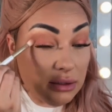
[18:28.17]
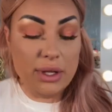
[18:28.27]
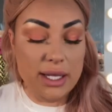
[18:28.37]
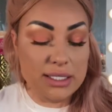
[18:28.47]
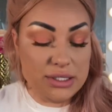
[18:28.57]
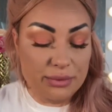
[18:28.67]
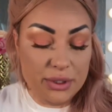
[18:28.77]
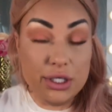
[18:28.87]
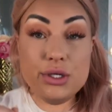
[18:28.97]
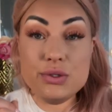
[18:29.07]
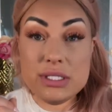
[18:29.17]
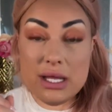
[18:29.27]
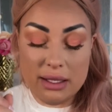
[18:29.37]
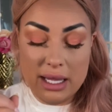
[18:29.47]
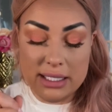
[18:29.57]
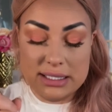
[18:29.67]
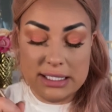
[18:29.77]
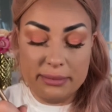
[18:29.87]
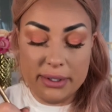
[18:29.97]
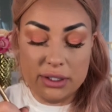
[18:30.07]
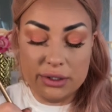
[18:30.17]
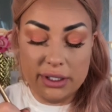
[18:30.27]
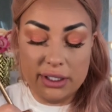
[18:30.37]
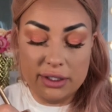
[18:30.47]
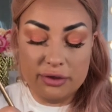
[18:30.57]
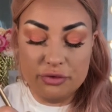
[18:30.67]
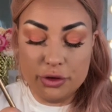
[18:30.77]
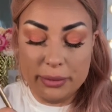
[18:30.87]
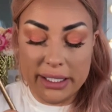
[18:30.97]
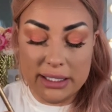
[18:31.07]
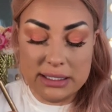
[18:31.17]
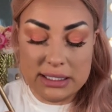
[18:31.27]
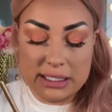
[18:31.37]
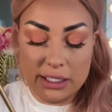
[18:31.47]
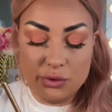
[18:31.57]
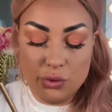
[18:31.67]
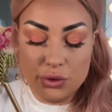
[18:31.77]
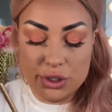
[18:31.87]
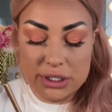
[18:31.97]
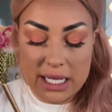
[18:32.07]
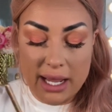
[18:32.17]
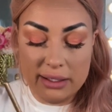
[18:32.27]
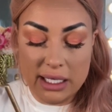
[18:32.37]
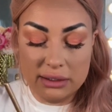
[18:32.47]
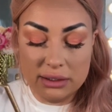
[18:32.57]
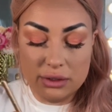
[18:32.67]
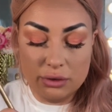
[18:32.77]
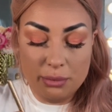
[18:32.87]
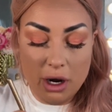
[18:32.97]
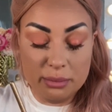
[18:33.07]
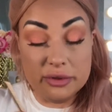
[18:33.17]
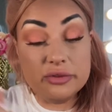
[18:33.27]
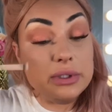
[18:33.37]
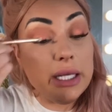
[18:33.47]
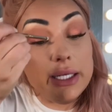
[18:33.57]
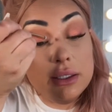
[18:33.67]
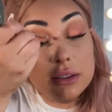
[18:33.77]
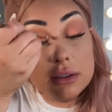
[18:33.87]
Okay, so I'm gonna use that same color here for my inside corner to add that little pop of light.